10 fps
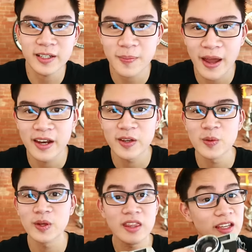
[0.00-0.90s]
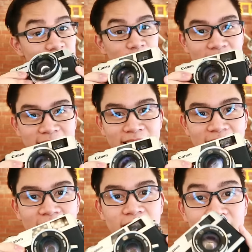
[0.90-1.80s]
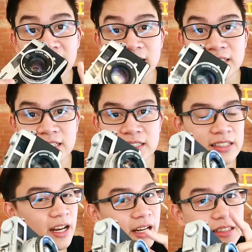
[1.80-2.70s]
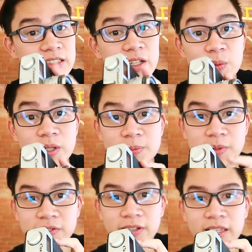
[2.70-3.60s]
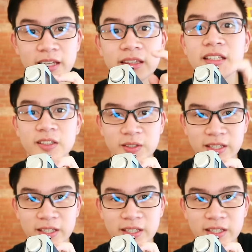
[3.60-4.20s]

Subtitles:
it and buy a new one. This one, 1969, it still works perfectly until